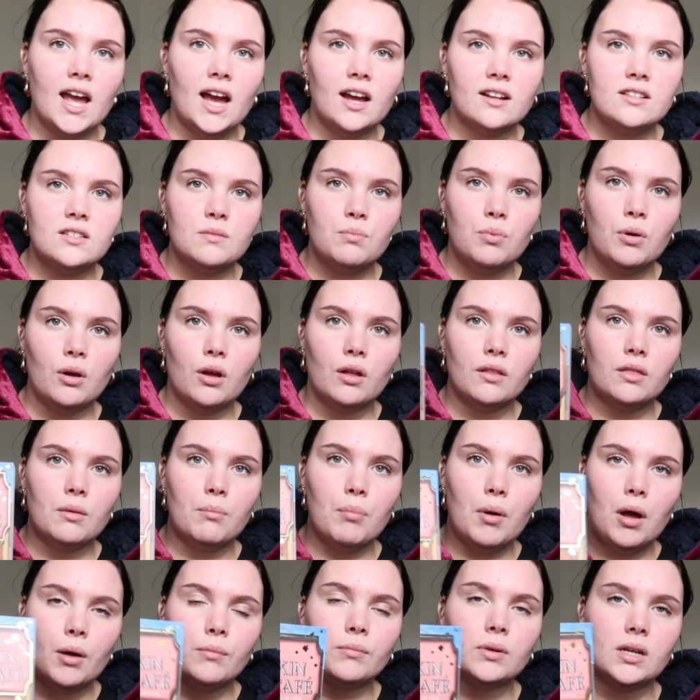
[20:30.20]
had to put The
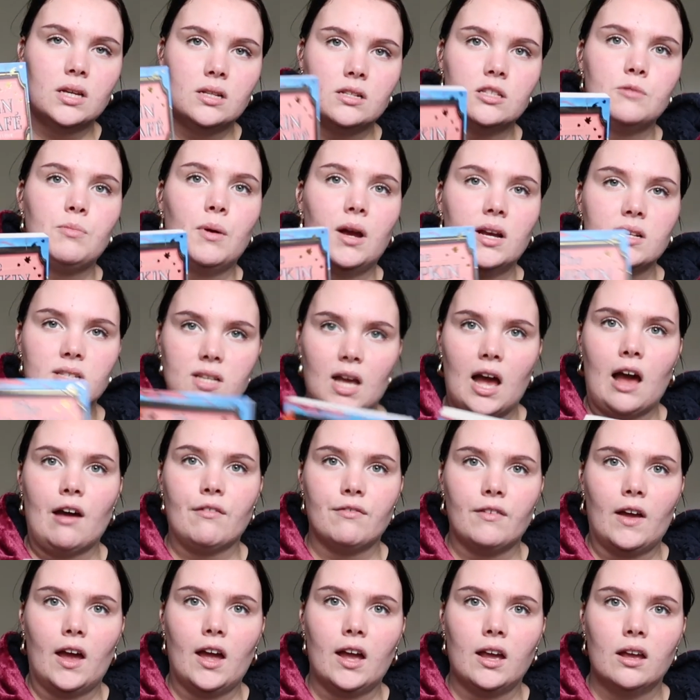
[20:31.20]
Pumpkin Spice
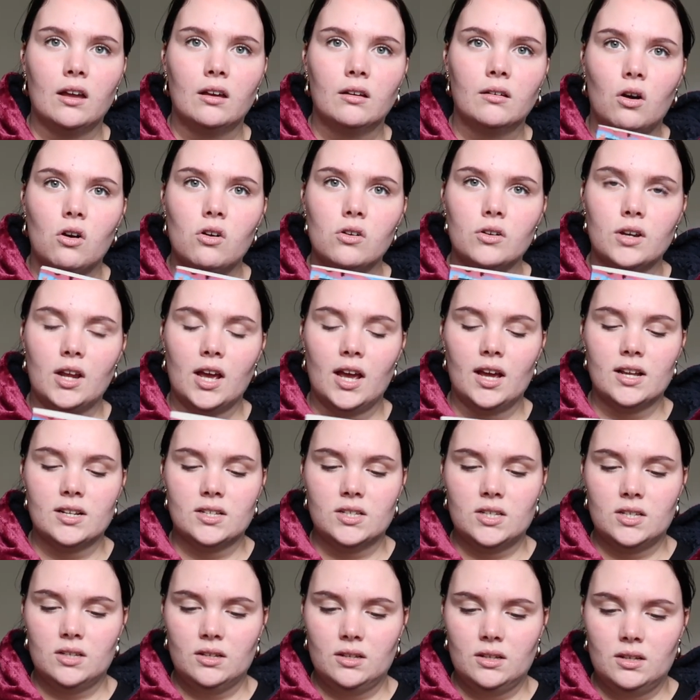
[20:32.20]
Cafe on it
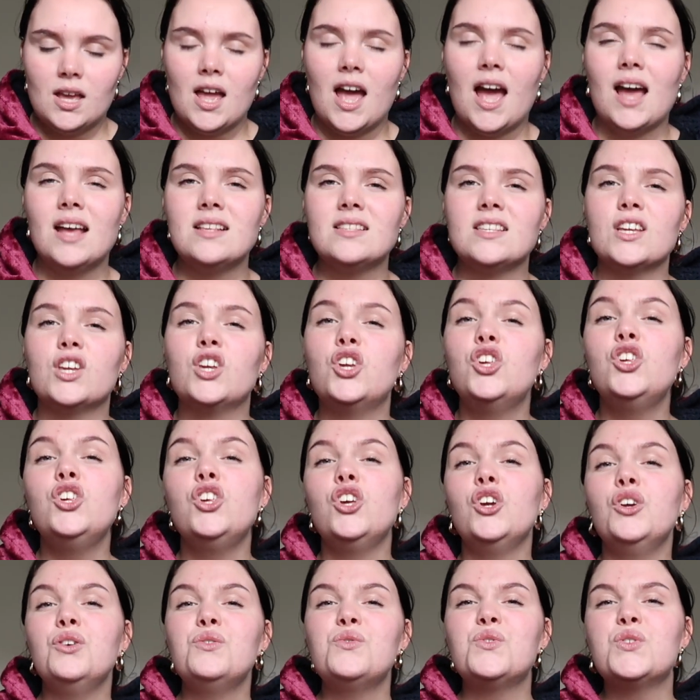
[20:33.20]
as a
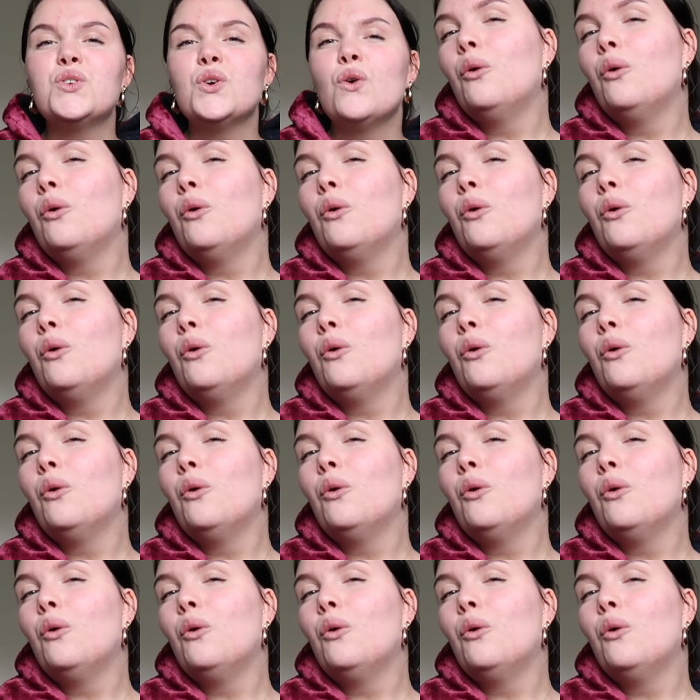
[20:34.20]
cute